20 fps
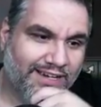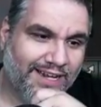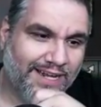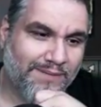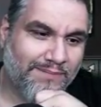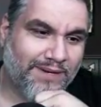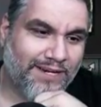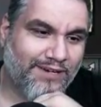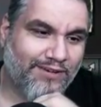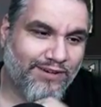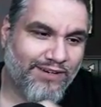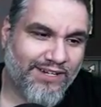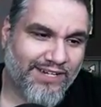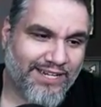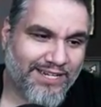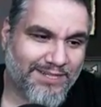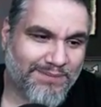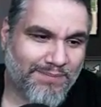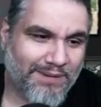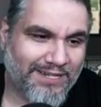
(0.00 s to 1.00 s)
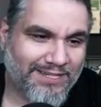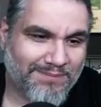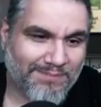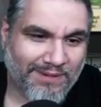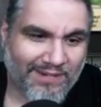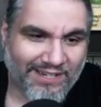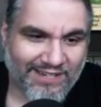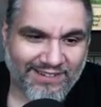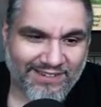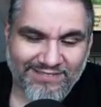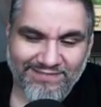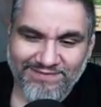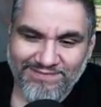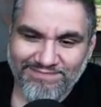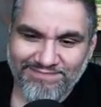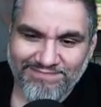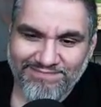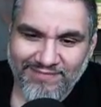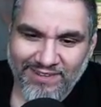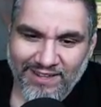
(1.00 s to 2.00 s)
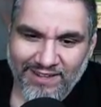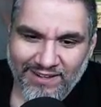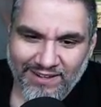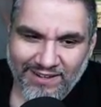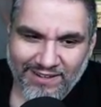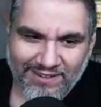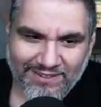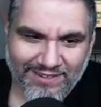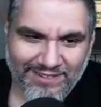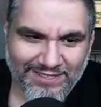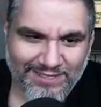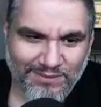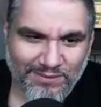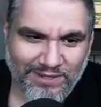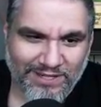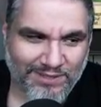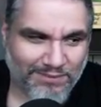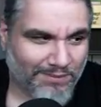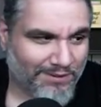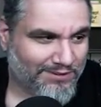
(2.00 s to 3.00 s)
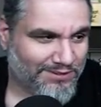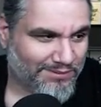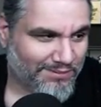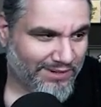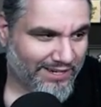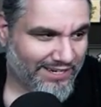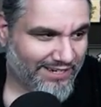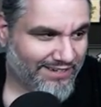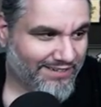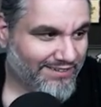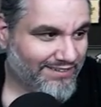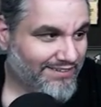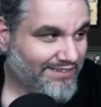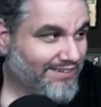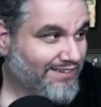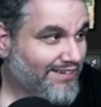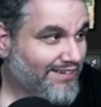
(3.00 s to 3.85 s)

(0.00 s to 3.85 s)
Night Mike really is best Mike. This is when he's most awake.